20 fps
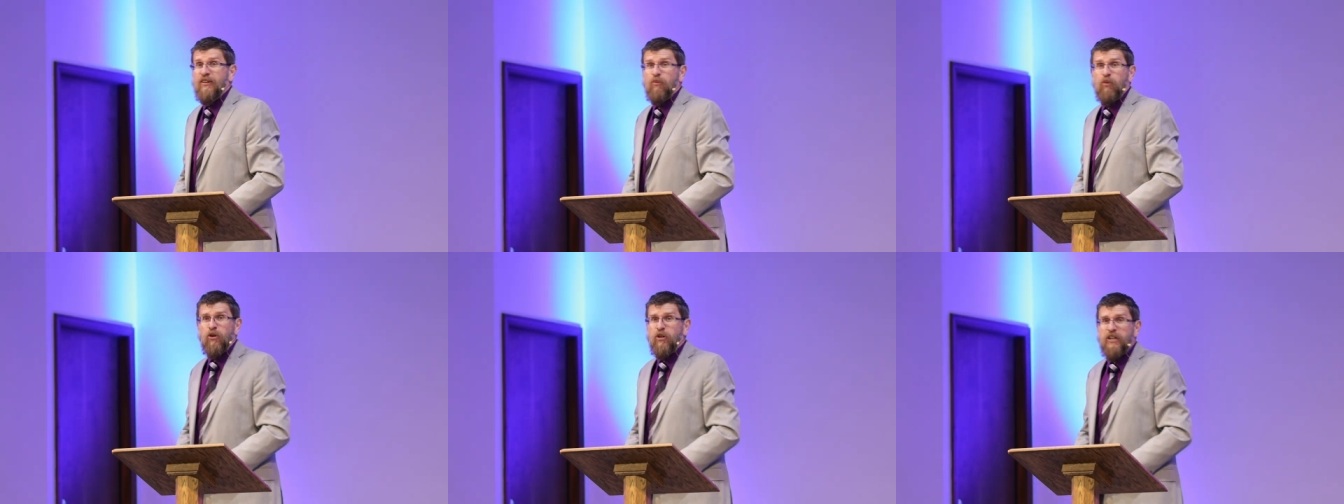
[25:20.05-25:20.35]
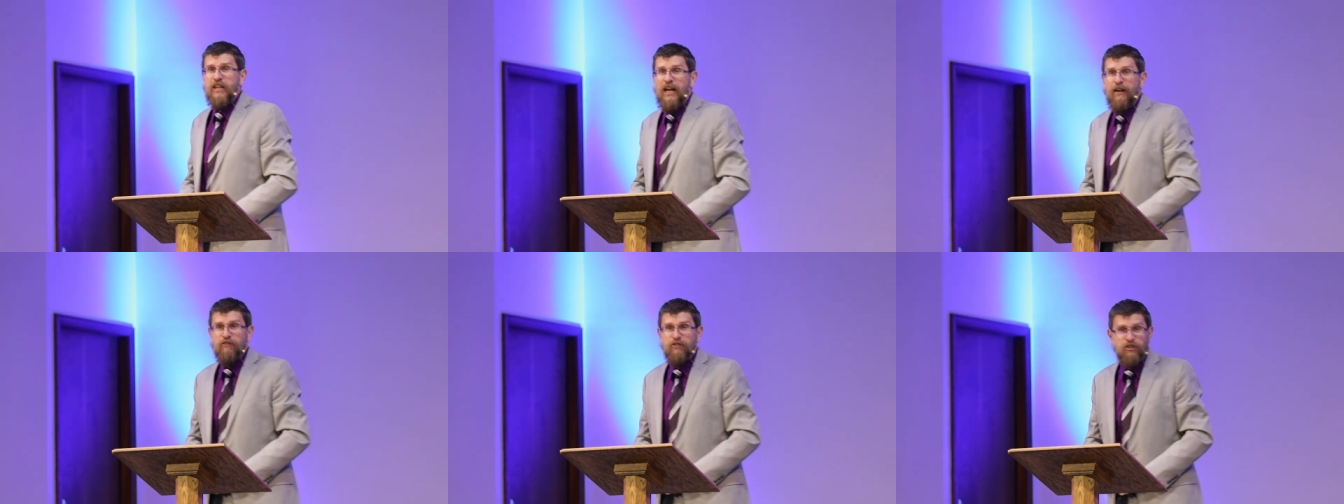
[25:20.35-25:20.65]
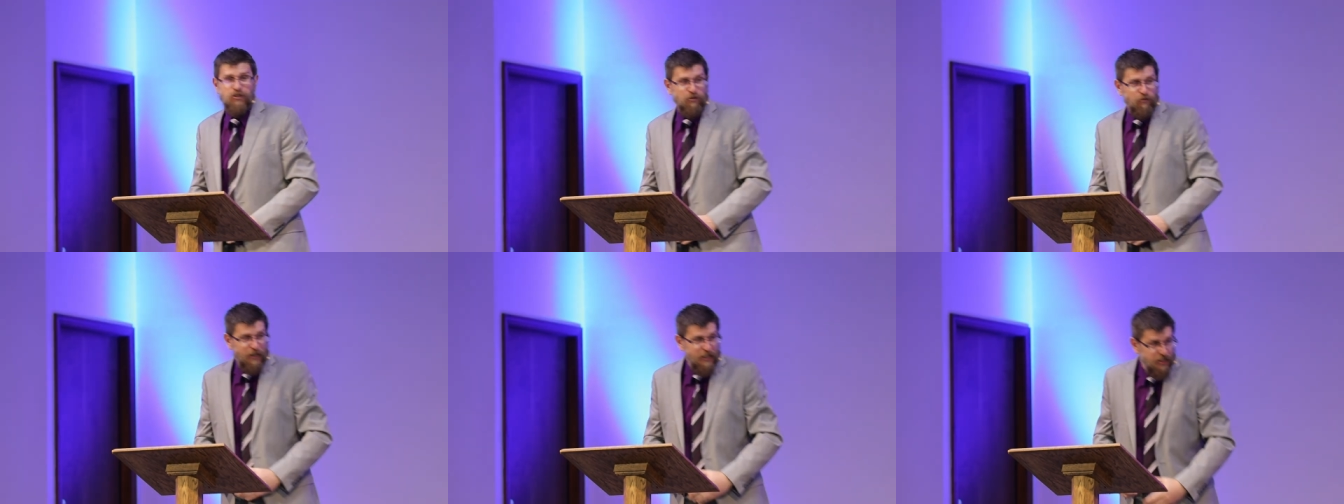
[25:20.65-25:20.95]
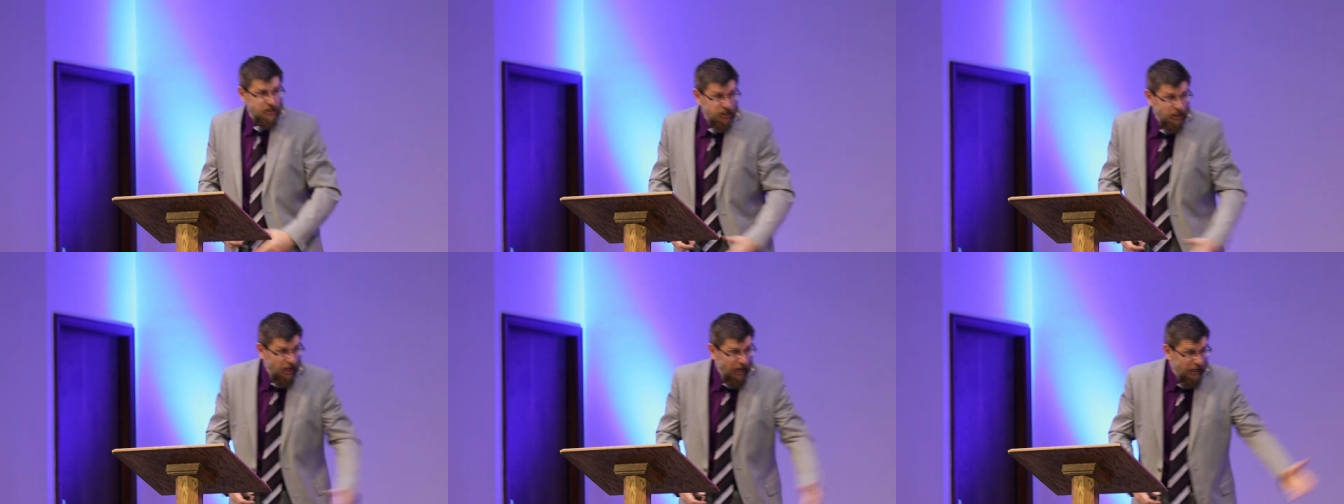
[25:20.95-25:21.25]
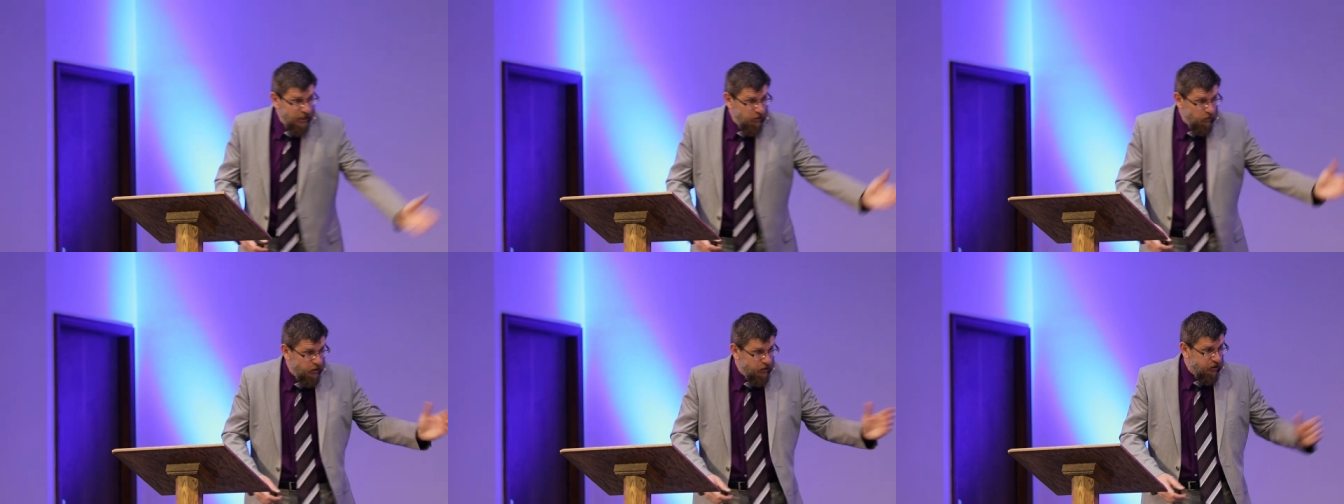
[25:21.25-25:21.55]
We're going to have streets
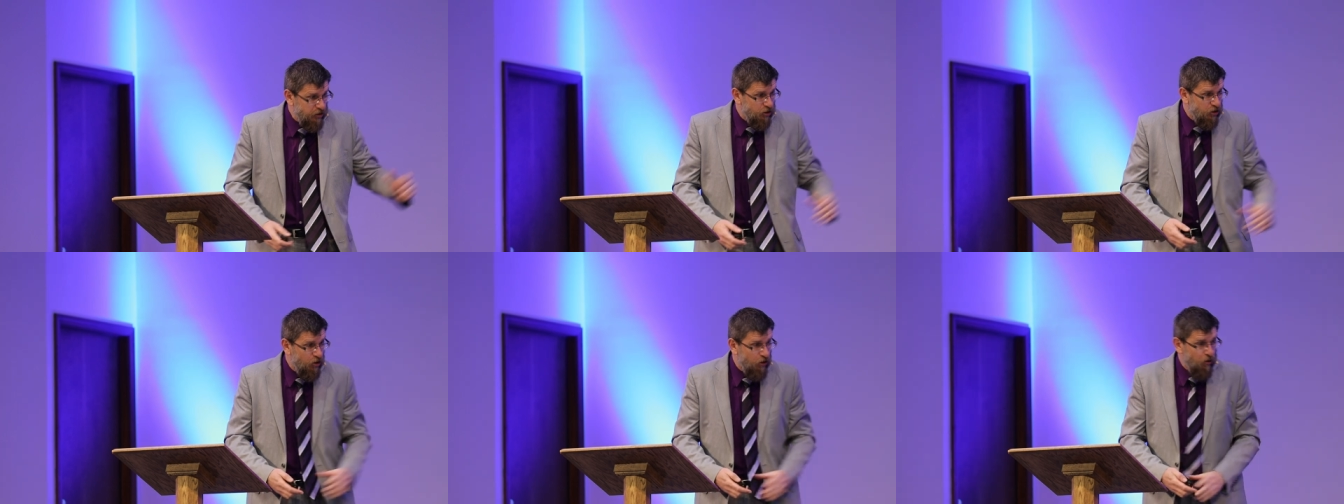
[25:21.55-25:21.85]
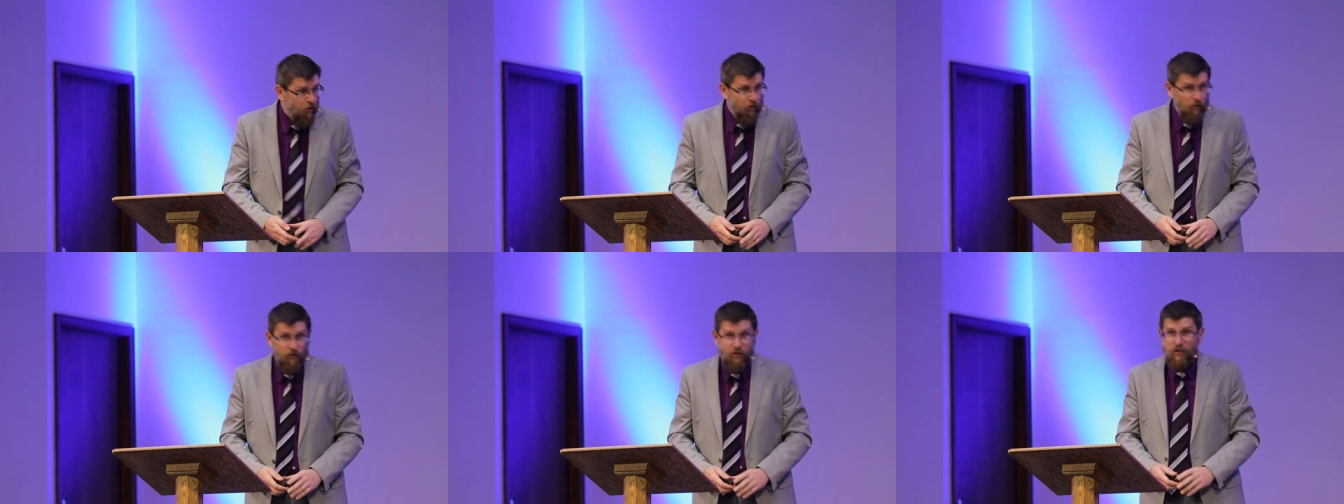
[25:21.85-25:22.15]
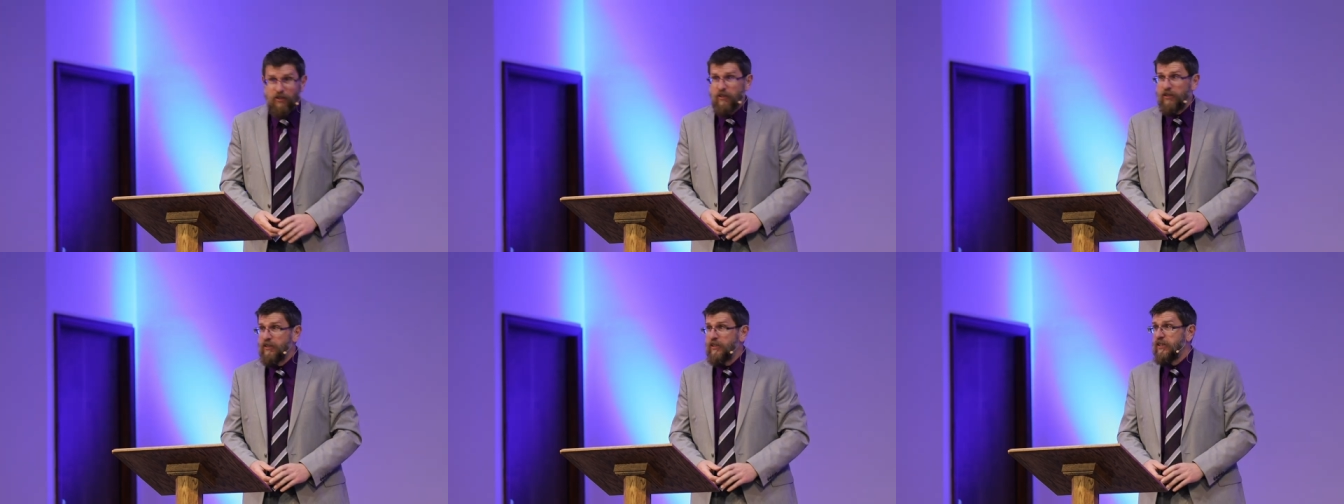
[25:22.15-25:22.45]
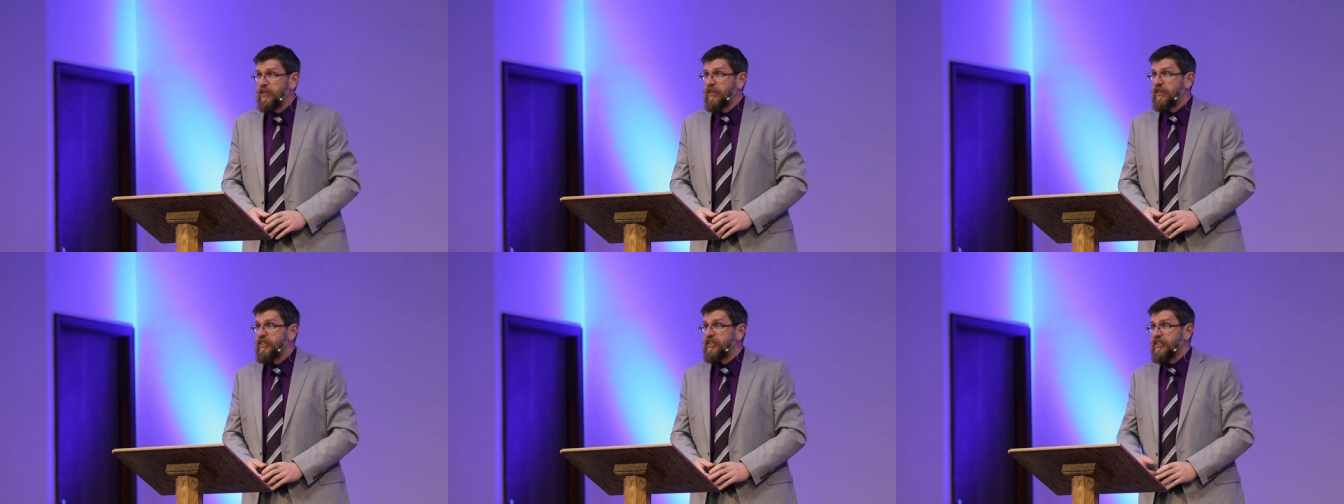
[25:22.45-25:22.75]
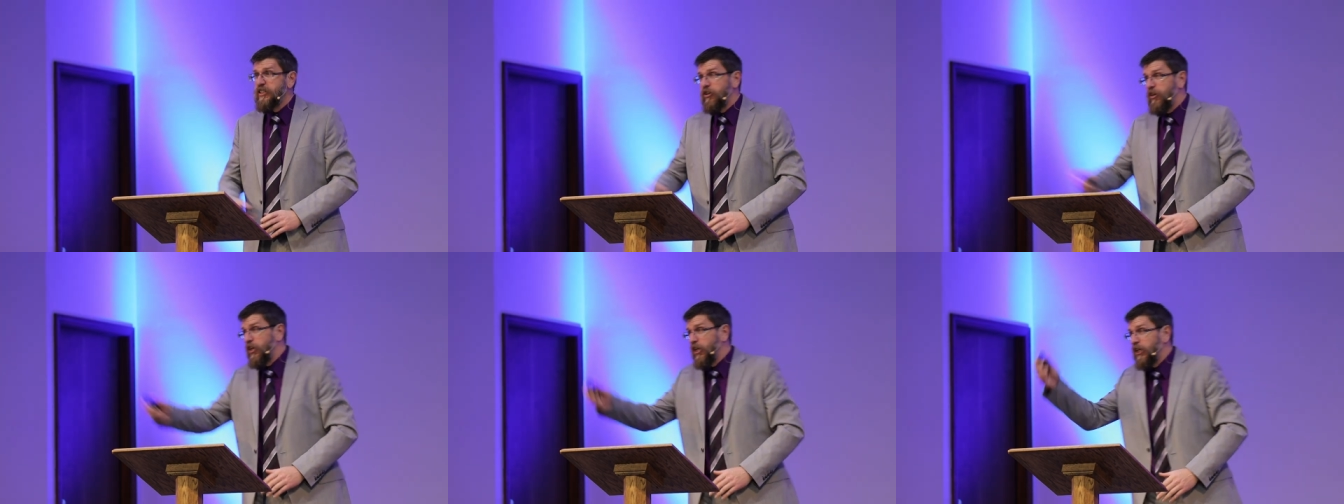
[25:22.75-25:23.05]
lined with gold
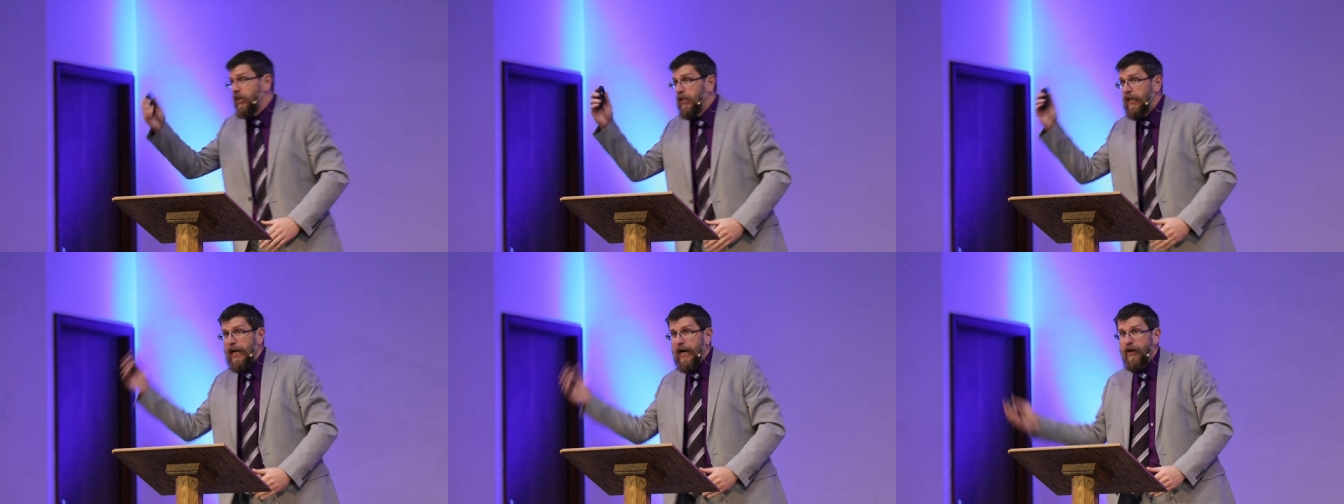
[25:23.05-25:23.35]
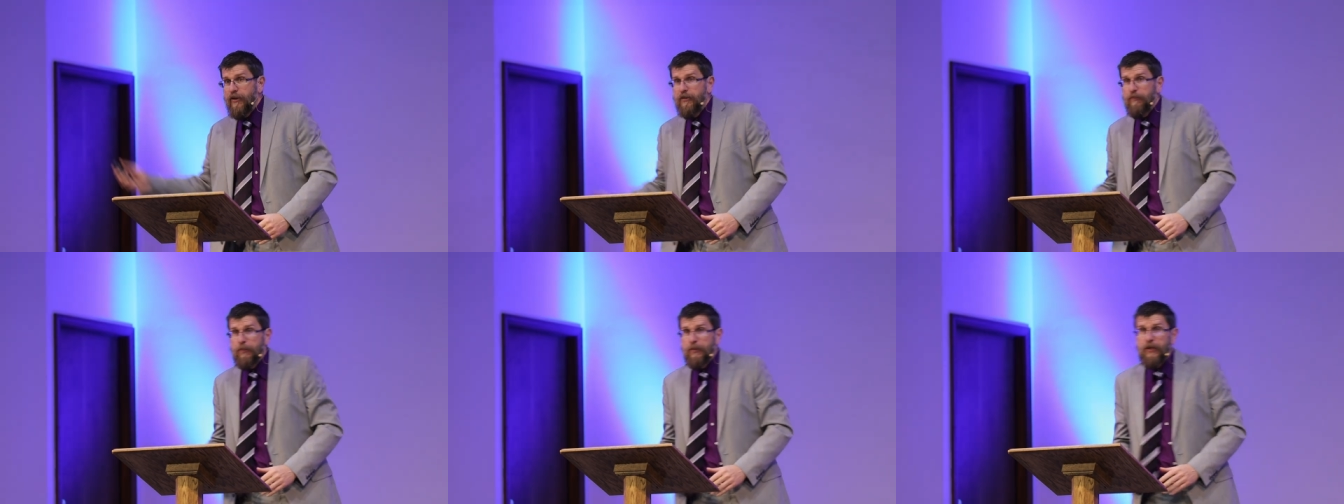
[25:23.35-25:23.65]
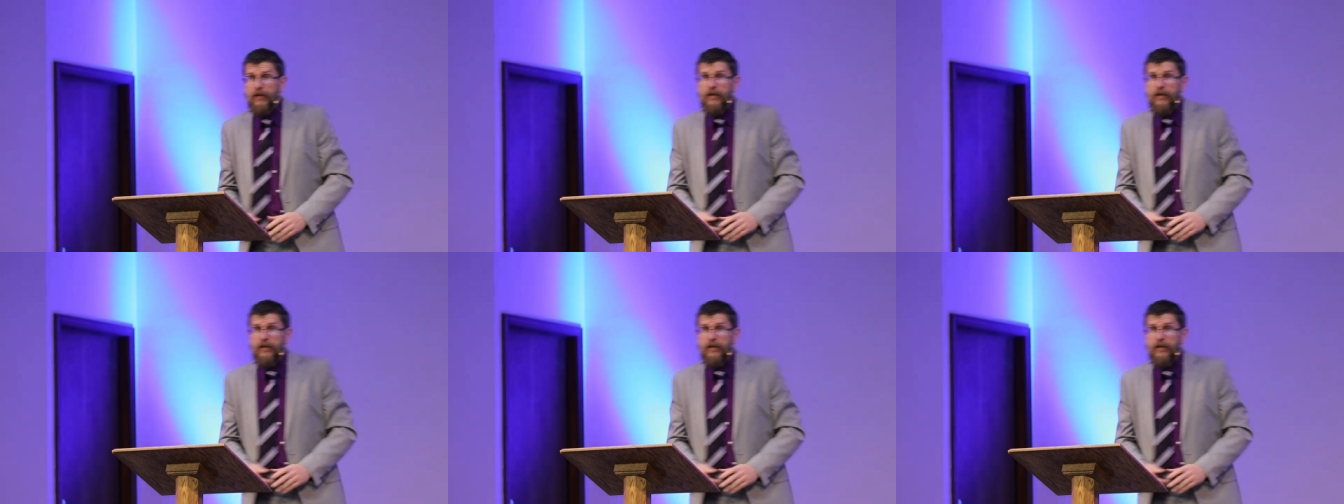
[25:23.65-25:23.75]
sit on a cloud and